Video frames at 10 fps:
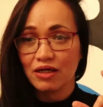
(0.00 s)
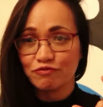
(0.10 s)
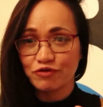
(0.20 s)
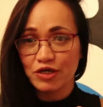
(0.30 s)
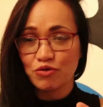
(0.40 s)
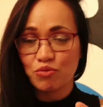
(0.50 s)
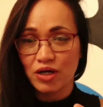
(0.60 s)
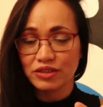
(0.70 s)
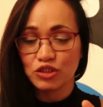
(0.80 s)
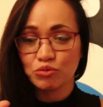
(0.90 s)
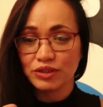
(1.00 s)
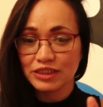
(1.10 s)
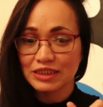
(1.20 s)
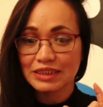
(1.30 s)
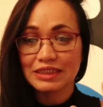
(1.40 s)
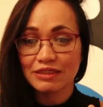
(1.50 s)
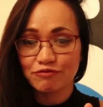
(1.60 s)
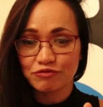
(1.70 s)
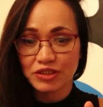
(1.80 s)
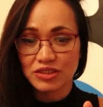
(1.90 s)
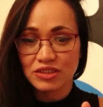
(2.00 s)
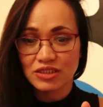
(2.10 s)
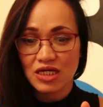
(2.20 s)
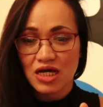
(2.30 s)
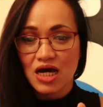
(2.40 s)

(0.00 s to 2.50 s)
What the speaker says: fake one. You will see the difference.